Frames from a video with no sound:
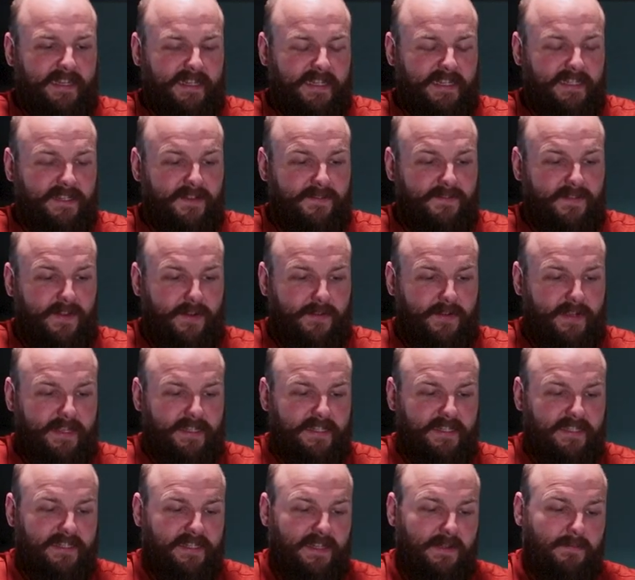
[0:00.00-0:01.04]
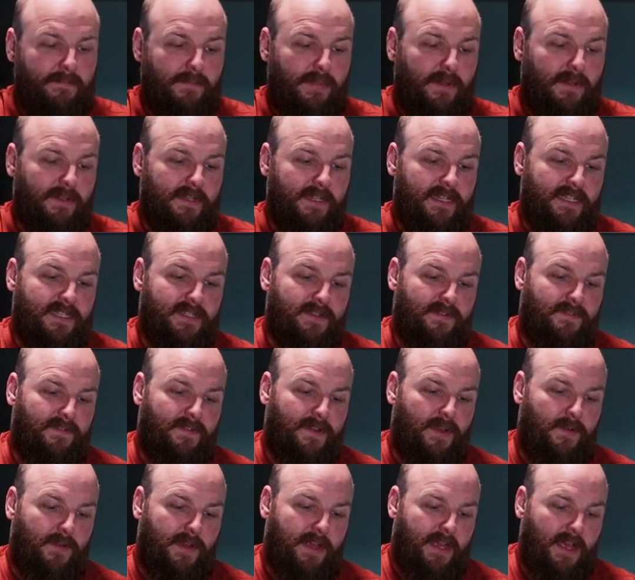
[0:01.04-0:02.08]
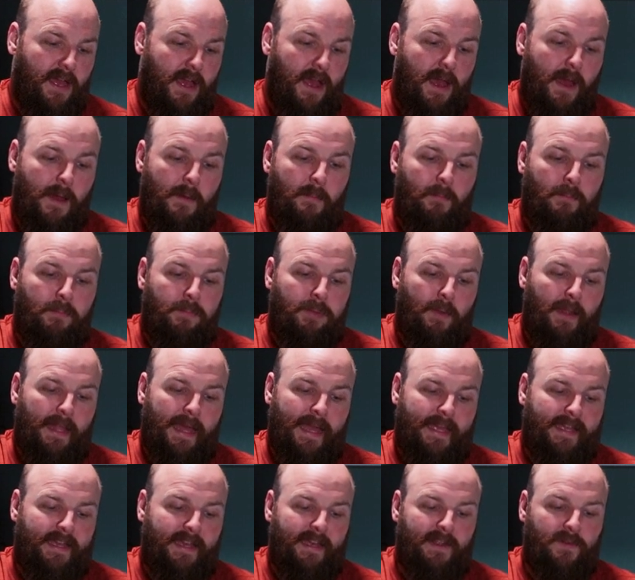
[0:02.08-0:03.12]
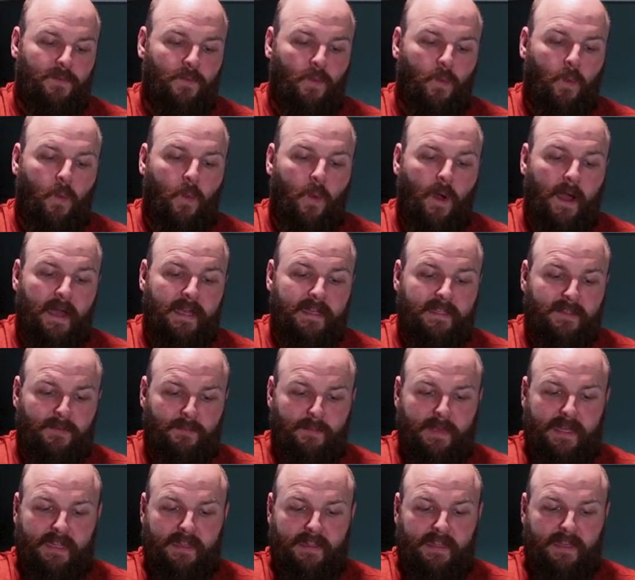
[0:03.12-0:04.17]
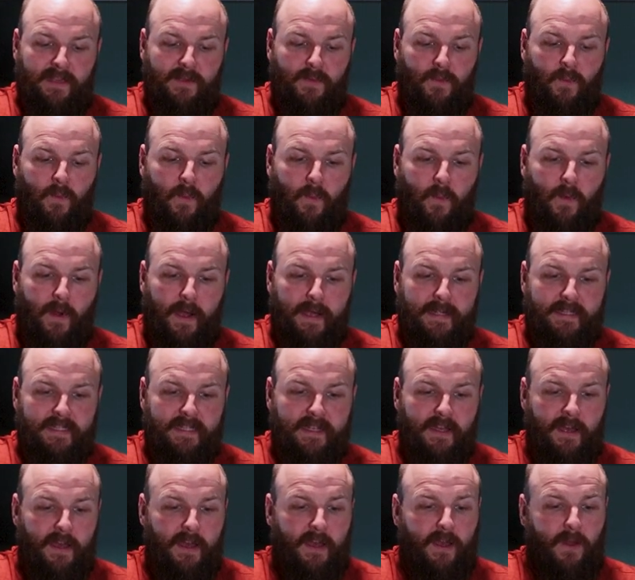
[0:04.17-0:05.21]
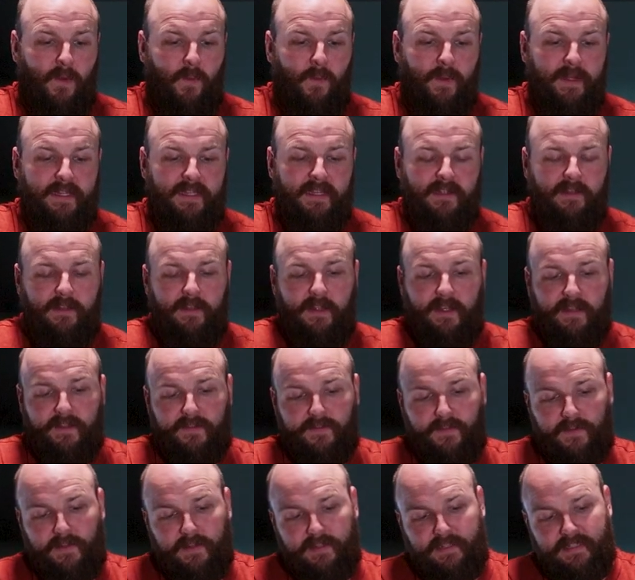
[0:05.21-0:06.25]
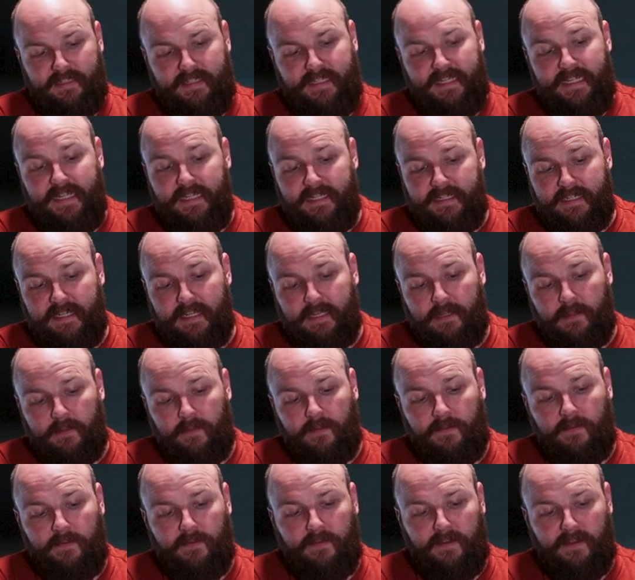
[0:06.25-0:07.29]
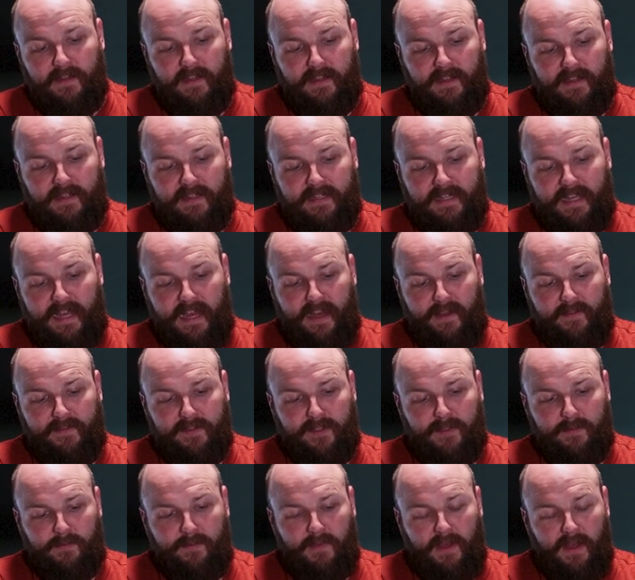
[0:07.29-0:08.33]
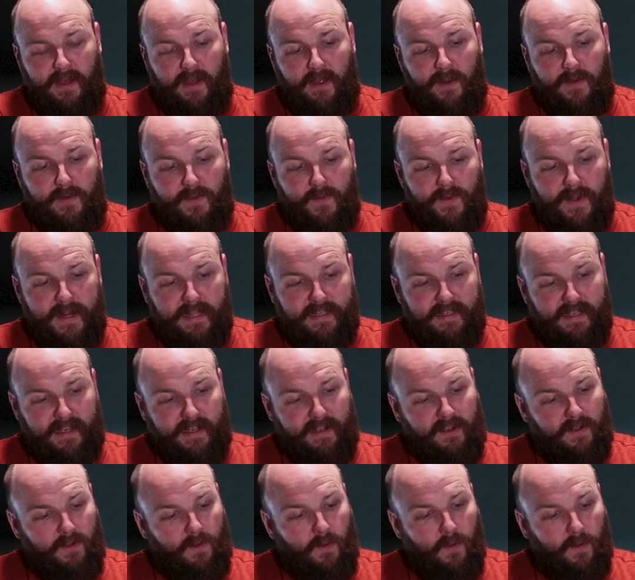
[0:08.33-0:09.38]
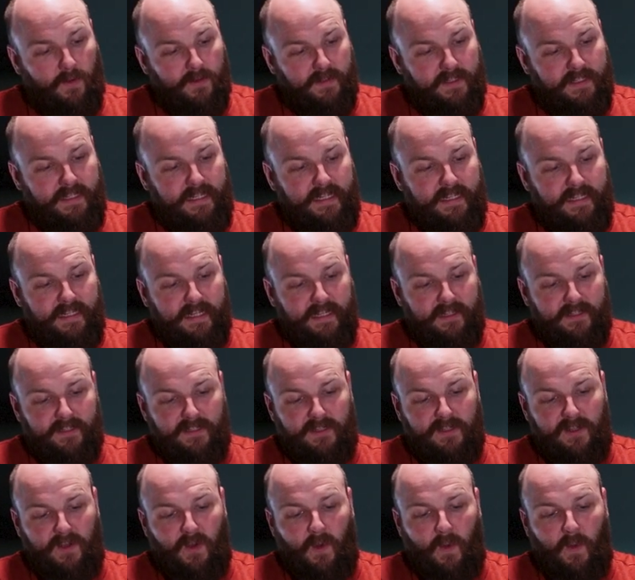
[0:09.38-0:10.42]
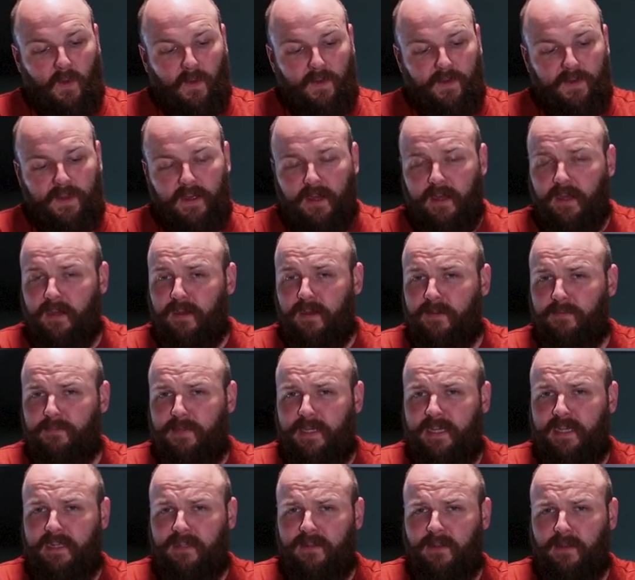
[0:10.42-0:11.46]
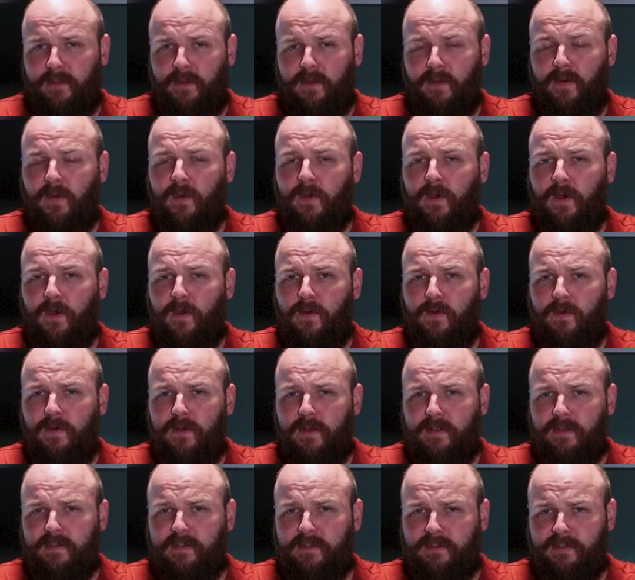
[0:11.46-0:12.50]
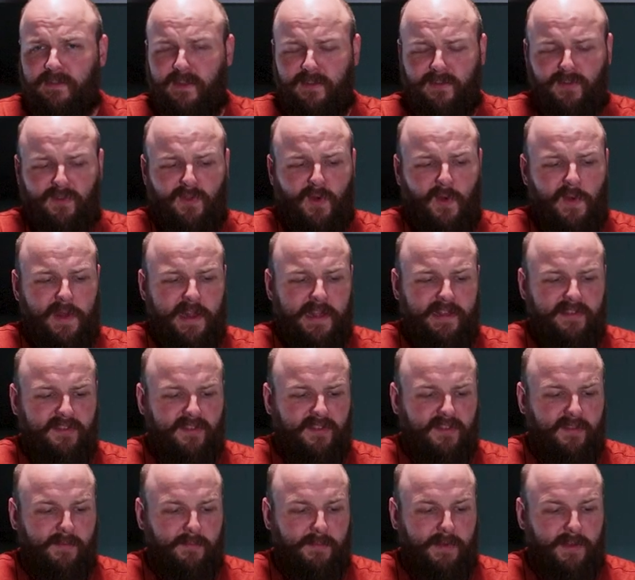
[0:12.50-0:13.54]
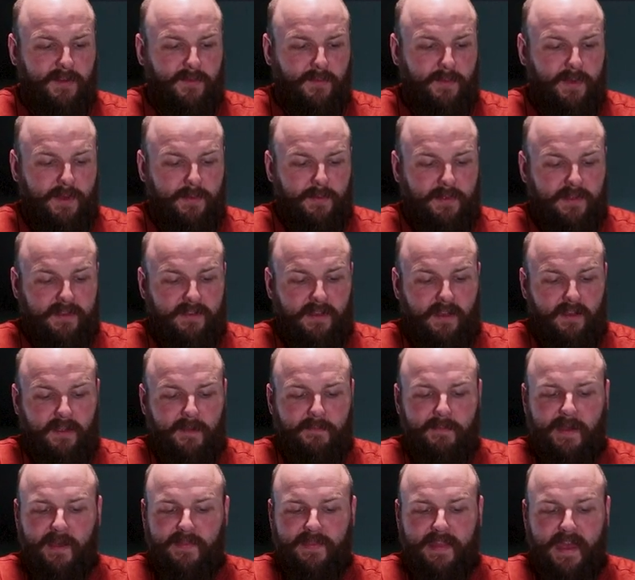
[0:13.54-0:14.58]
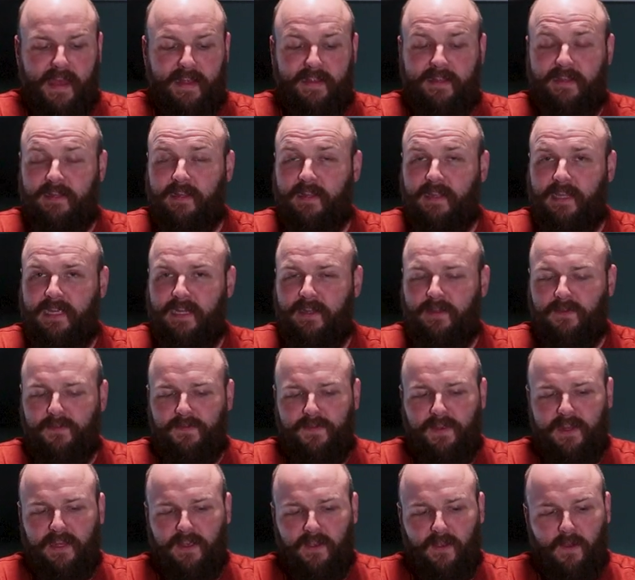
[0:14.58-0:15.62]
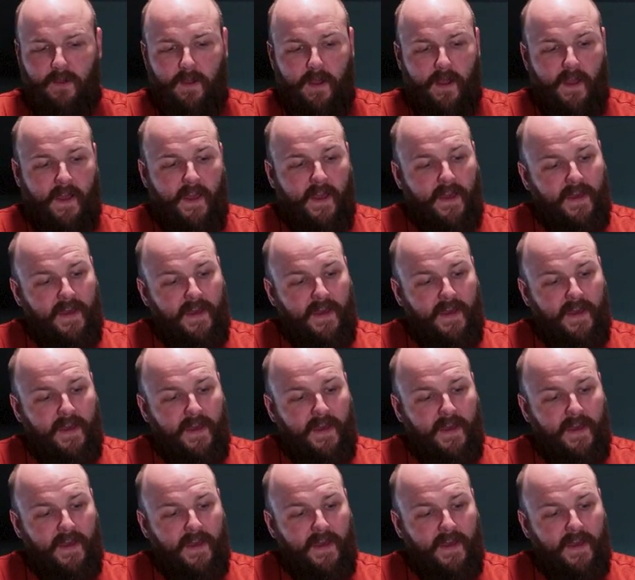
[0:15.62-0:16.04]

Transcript: It is very simple, it is very black and white, mainly white, with a lot of detail. Uh, they have some red and gold details, the gold being the logo, the, the Torres, but we will talk about that in a later video.